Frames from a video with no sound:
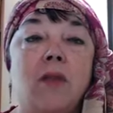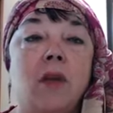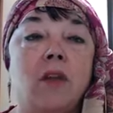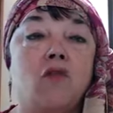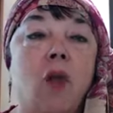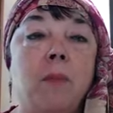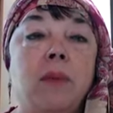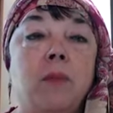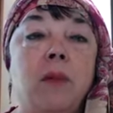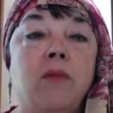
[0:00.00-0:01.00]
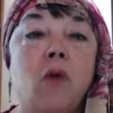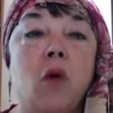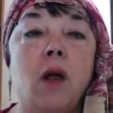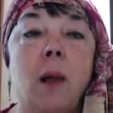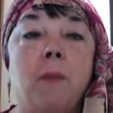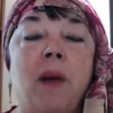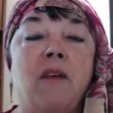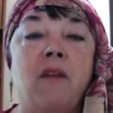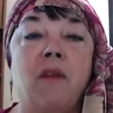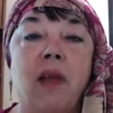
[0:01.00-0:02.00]
that droppeth before a
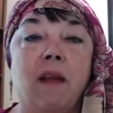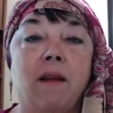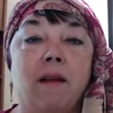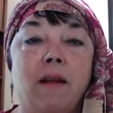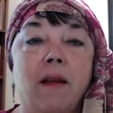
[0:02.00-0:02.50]
puff of air.